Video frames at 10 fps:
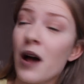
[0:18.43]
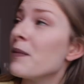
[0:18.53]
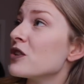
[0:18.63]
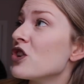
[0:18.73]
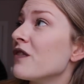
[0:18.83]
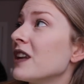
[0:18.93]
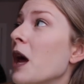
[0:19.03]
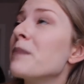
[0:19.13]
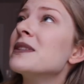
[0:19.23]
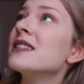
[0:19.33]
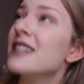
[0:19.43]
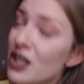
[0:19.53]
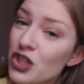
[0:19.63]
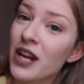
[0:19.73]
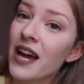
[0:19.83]
how much of an
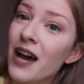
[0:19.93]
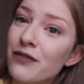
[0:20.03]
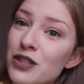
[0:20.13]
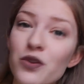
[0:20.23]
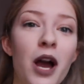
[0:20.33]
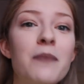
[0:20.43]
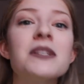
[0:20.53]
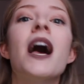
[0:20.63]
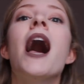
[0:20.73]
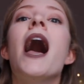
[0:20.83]
obsession I have with scrubs.